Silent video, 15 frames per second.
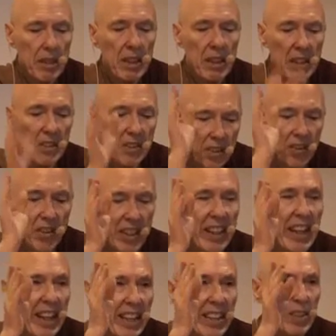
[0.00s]
The
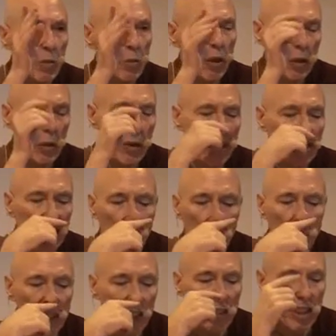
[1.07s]
king is the one who asked the
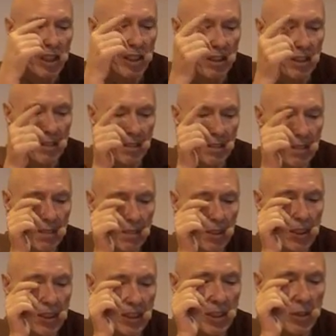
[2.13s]
question
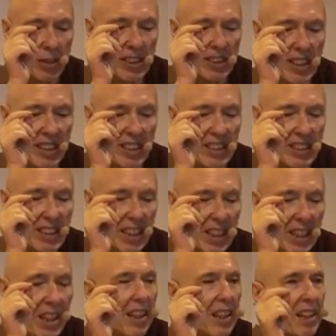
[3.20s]
first. So he says,
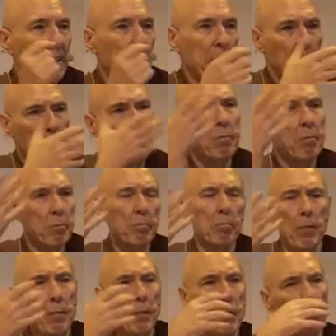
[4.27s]

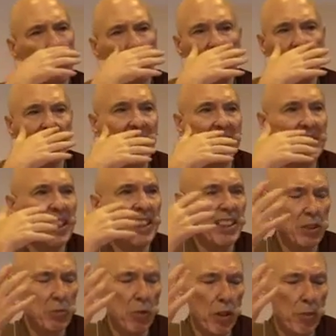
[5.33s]
maybe he's asking
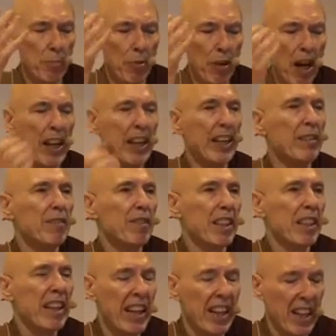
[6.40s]
this with the pride of a
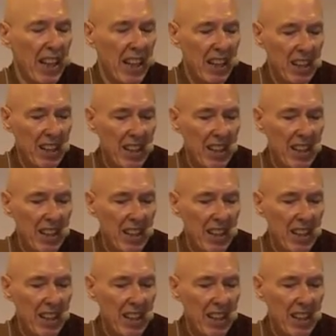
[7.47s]
king.